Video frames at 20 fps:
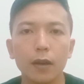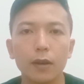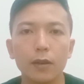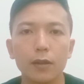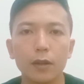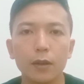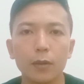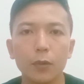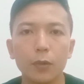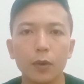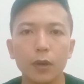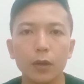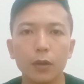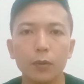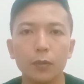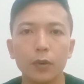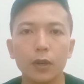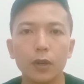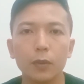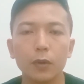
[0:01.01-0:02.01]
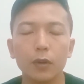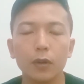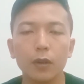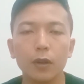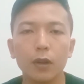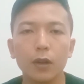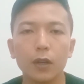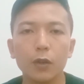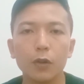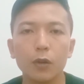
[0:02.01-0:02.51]
Assalamualaikum
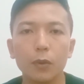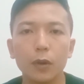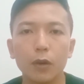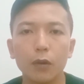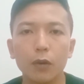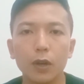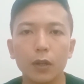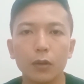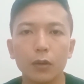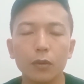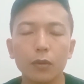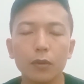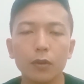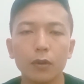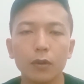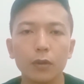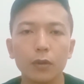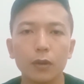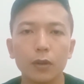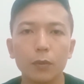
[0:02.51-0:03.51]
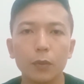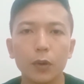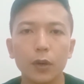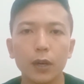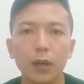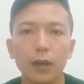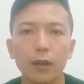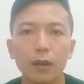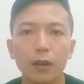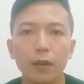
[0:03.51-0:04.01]
warahmatullahi wabarakatuh. Good
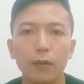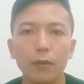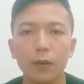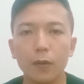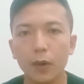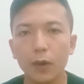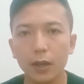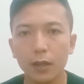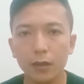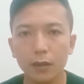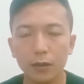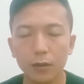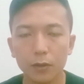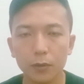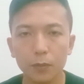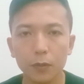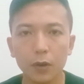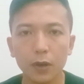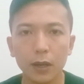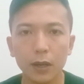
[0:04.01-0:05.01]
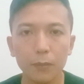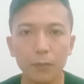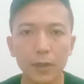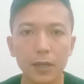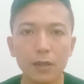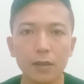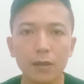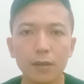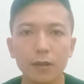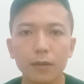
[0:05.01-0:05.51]
morning, everyone. Good morning,
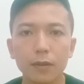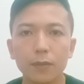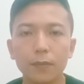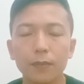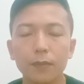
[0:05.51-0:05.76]
Miss.